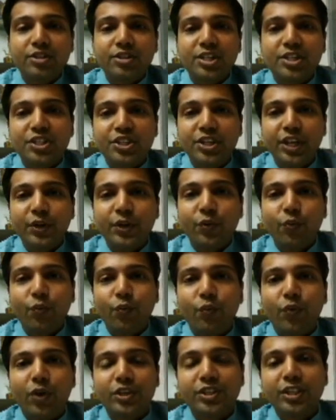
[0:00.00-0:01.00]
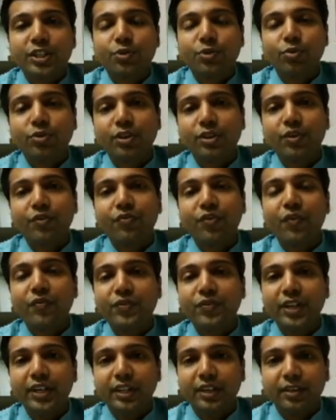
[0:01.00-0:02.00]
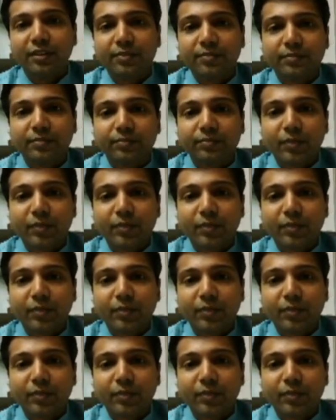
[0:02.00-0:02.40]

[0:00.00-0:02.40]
2016 versus 2015.